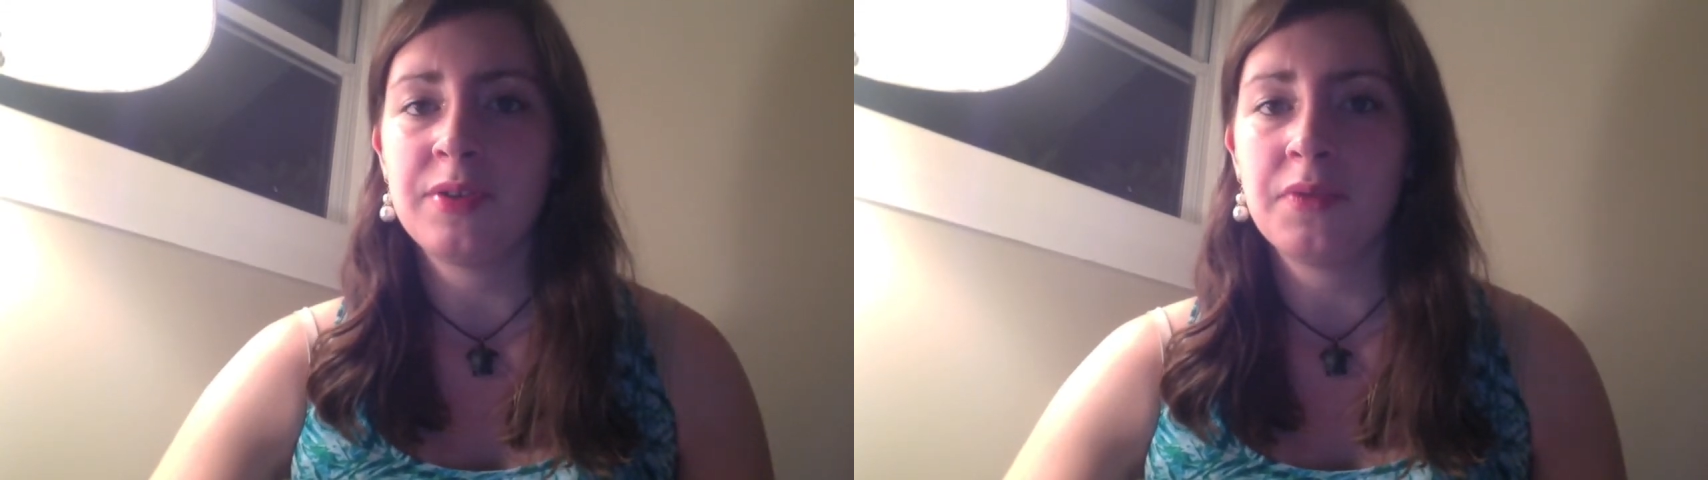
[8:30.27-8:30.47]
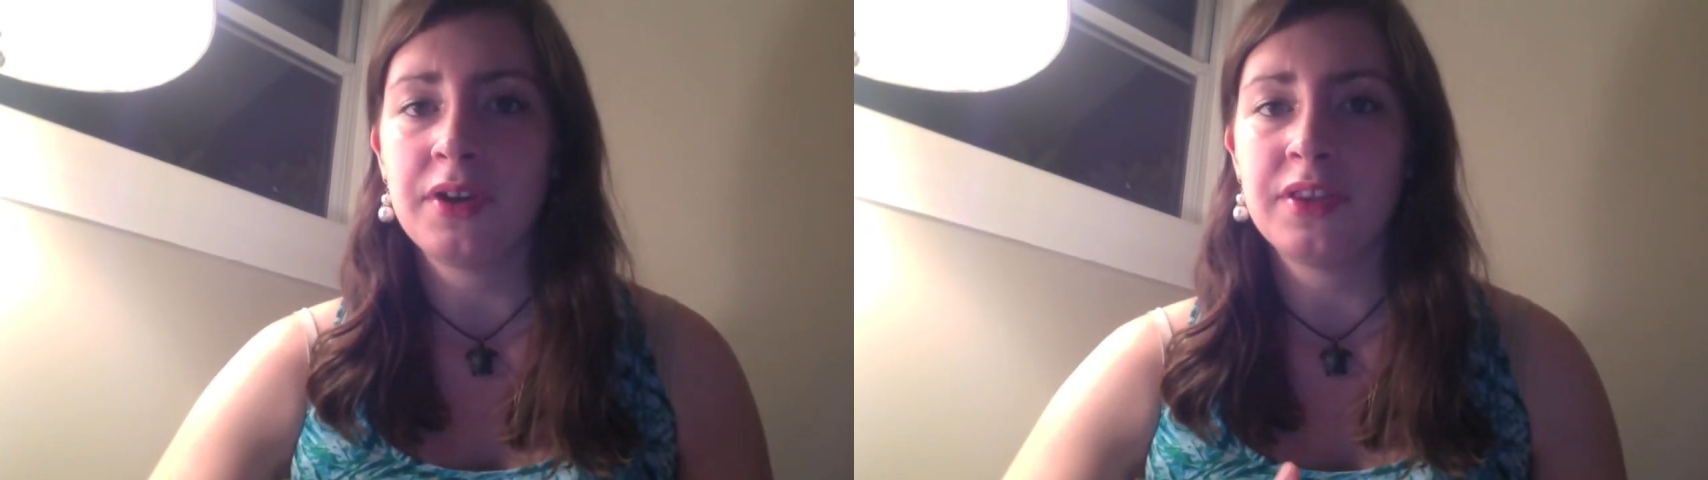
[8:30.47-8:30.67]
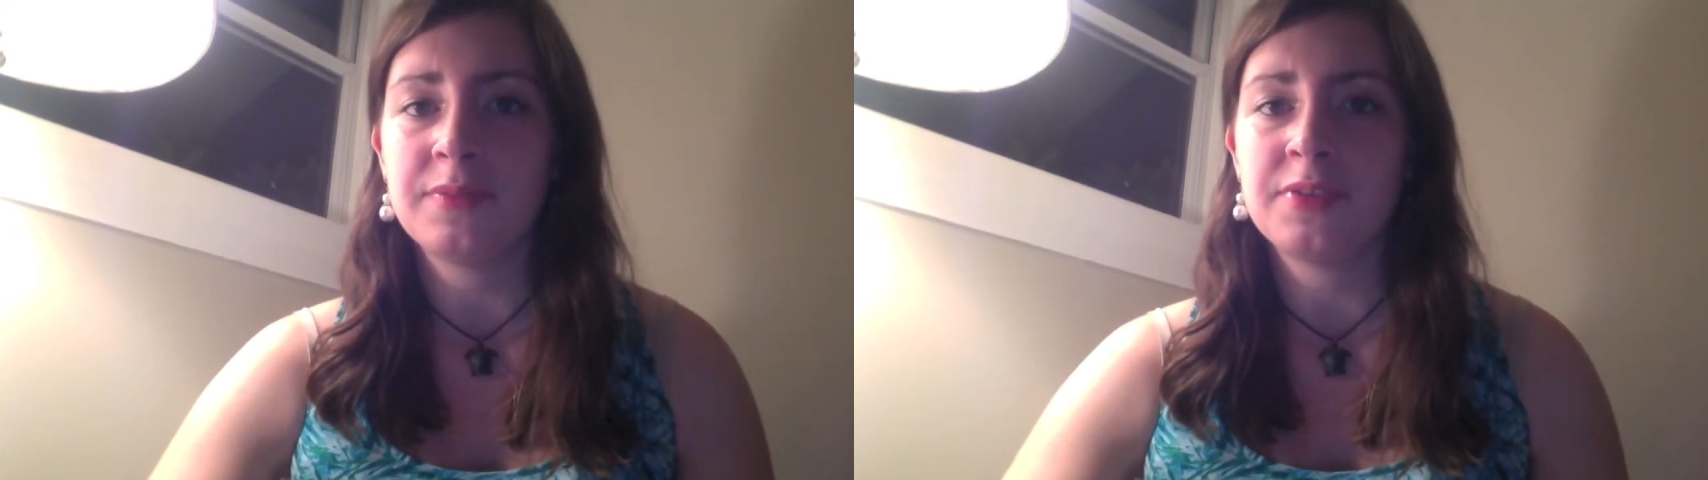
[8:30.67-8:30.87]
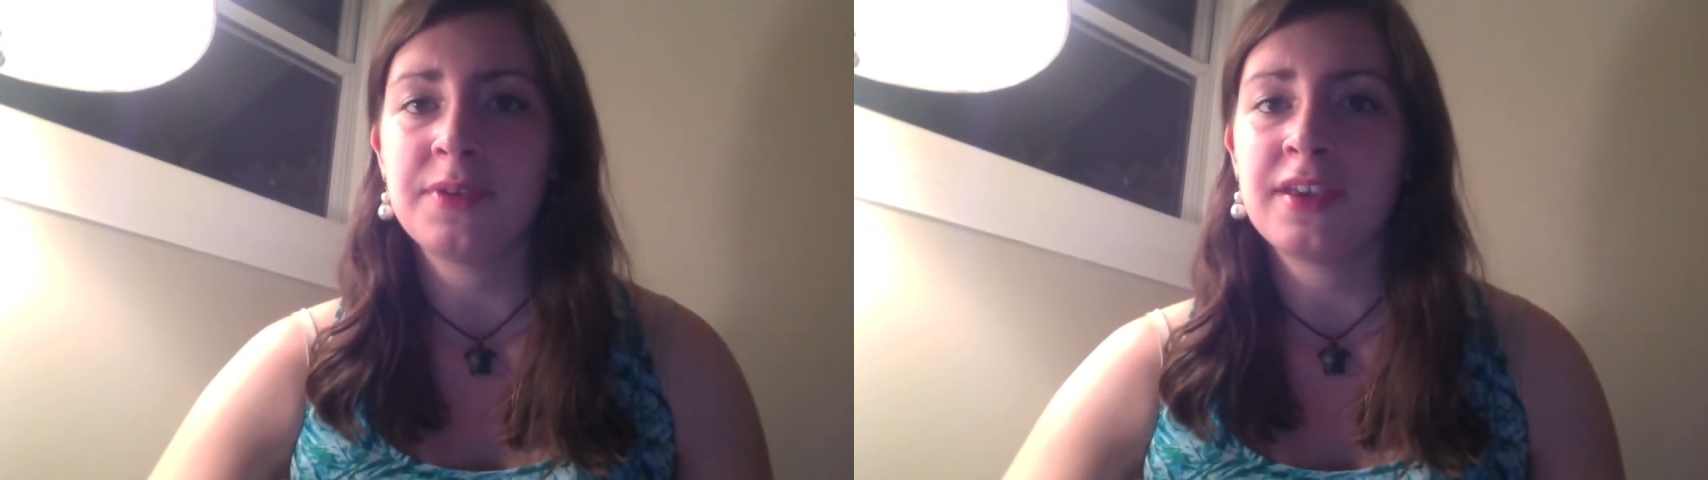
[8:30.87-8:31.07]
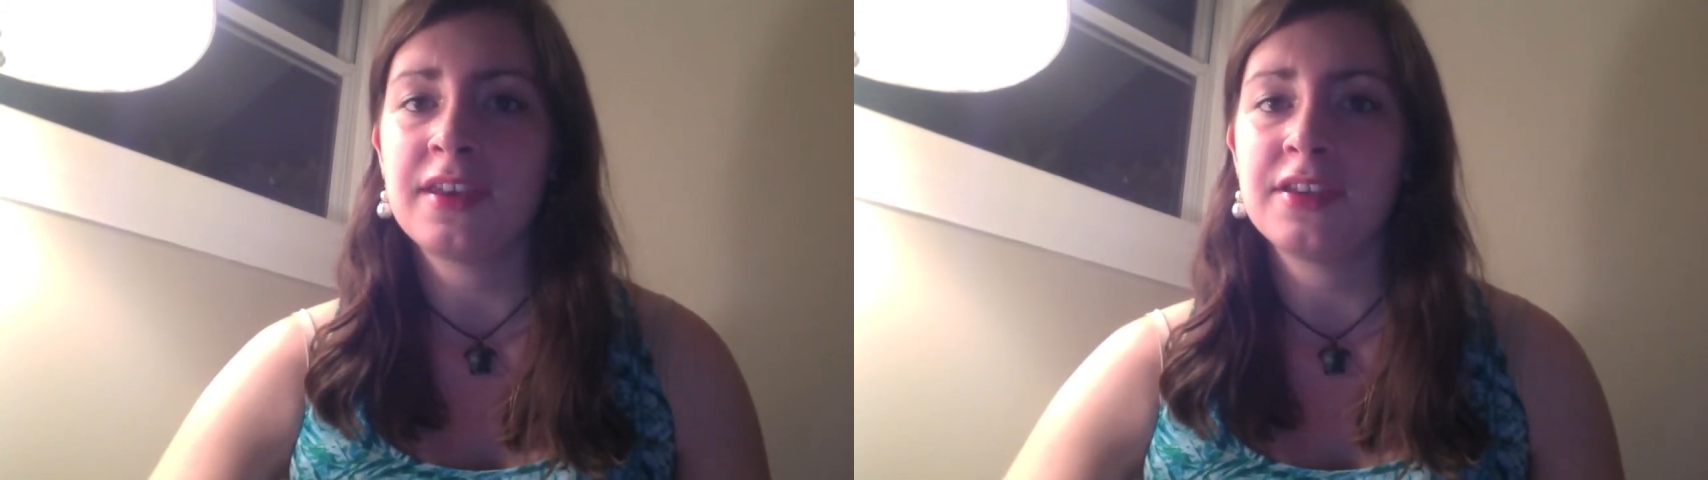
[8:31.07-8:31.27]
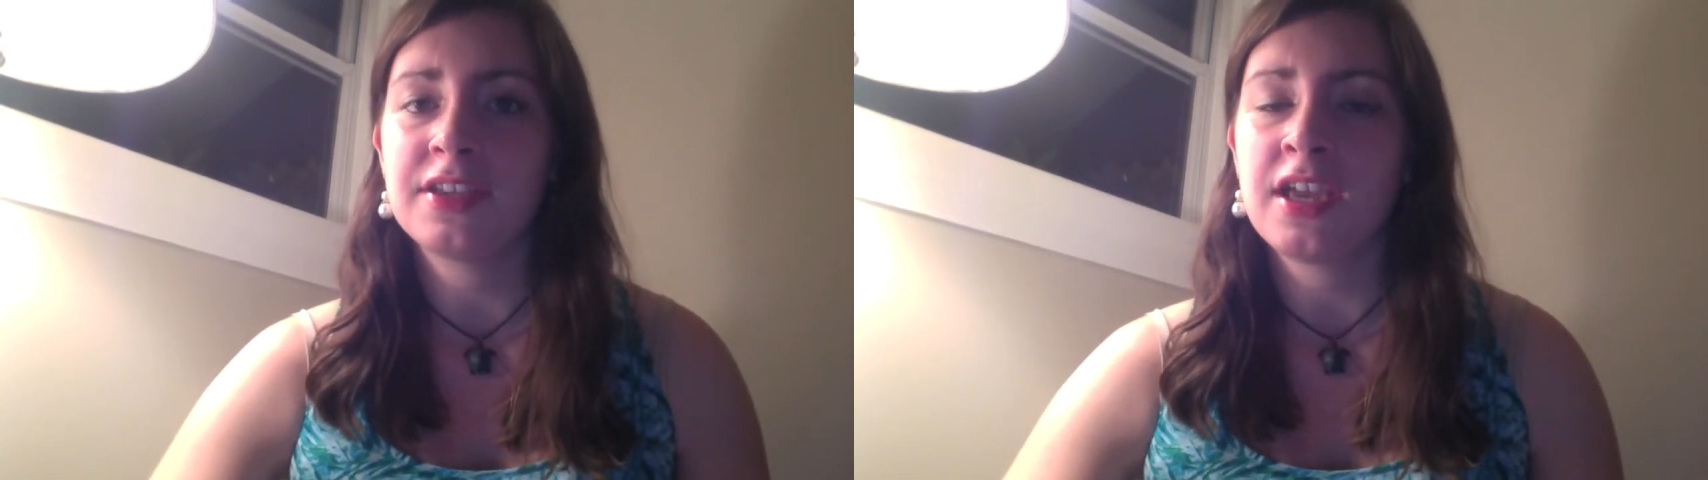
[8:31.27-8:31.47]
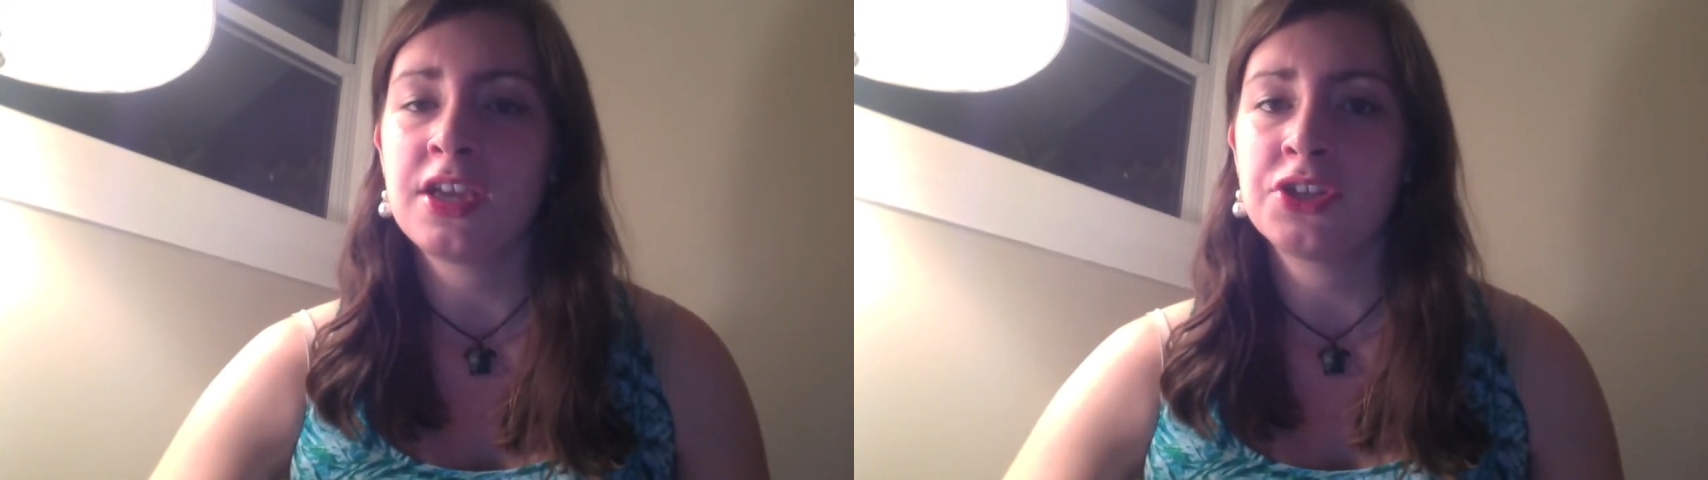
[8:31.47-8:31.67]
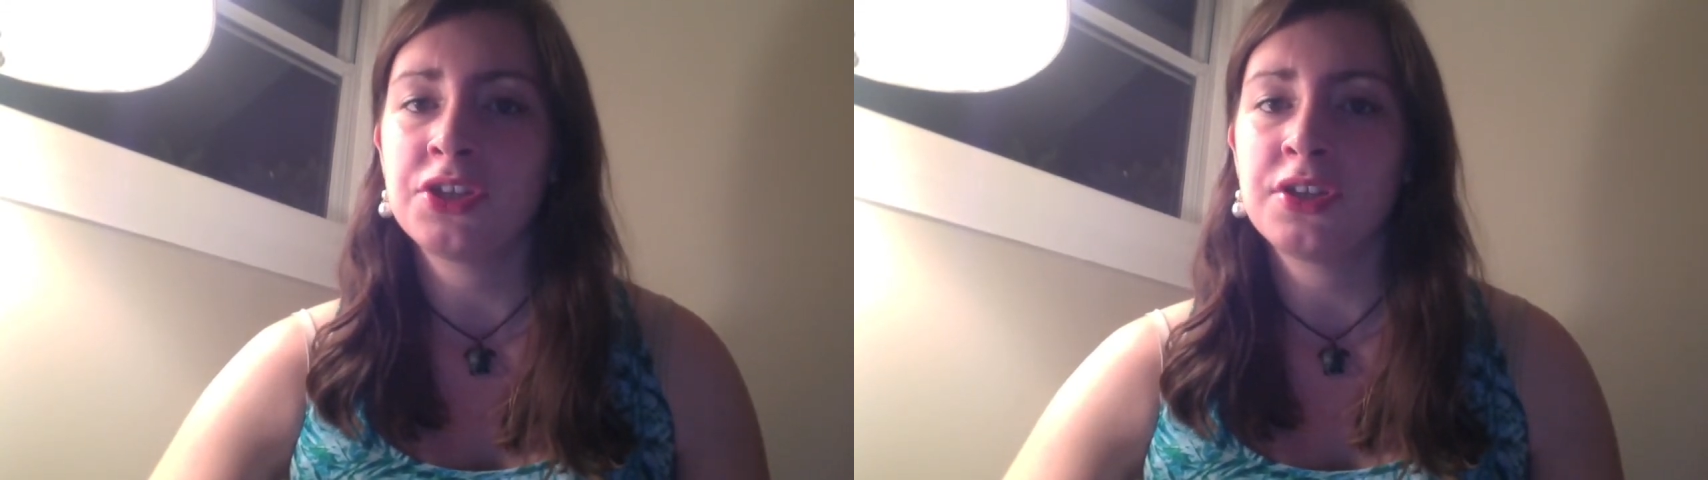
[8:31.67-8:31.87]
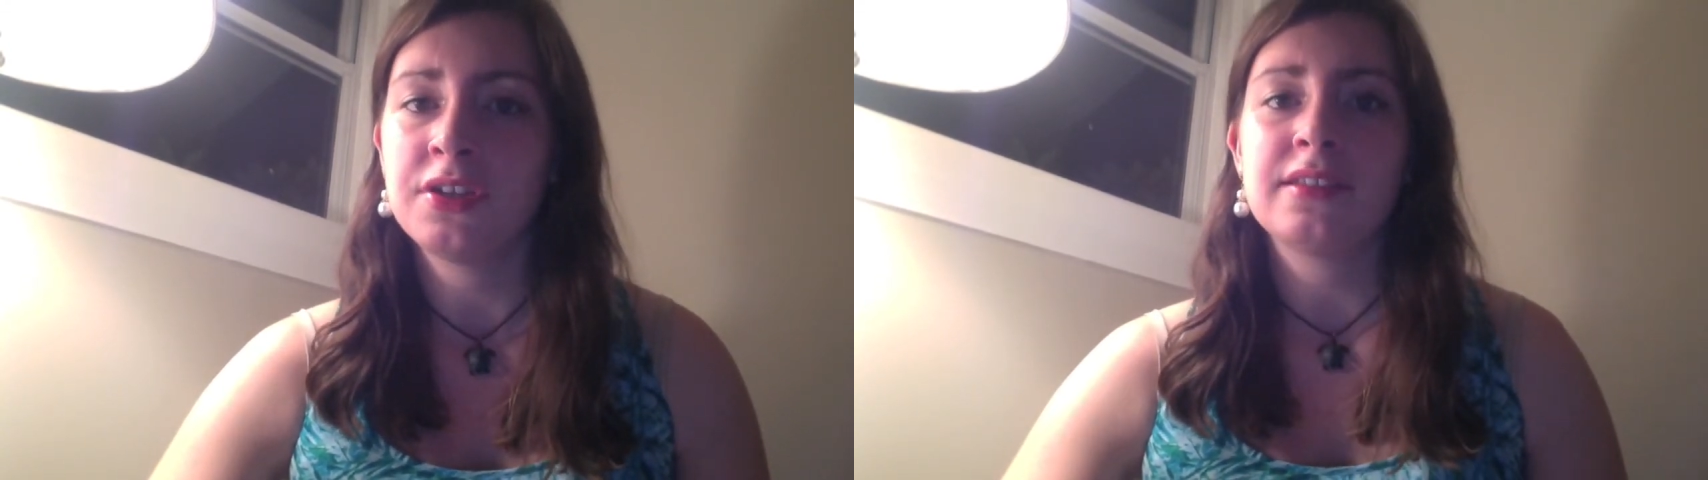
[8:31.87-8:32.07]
He wanted them to get an education.